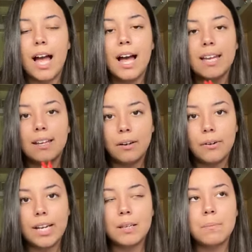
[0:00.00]
I
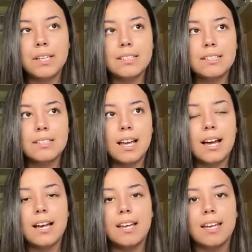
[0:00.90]
agreed because
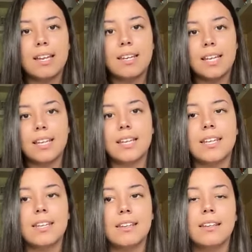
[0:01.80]
I needed